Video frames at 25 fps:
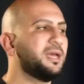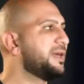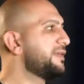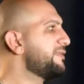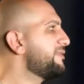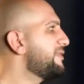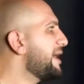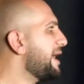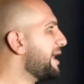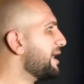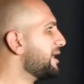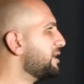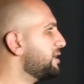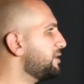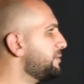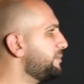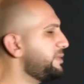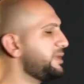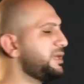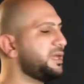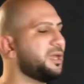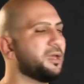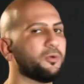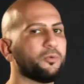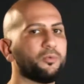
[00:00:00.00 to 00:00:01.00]
That could
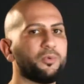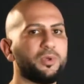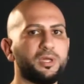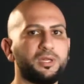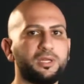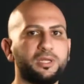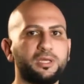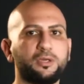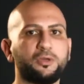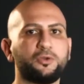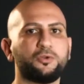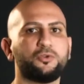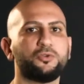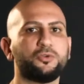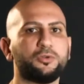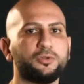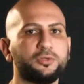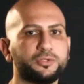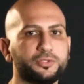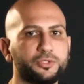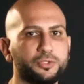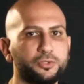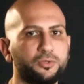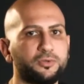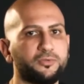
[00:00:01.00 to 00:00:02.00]
be a really cool
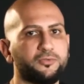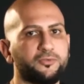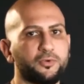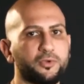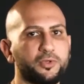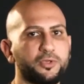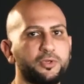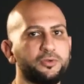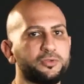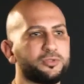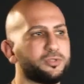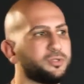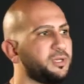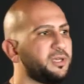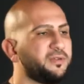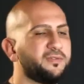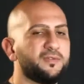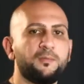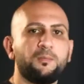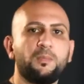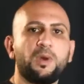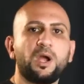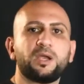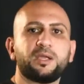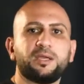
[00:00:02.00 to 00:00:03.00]
tool for you to even
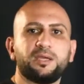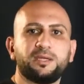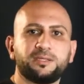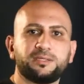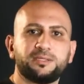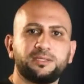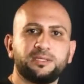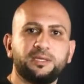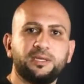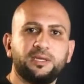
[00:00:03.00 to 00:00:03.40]
market,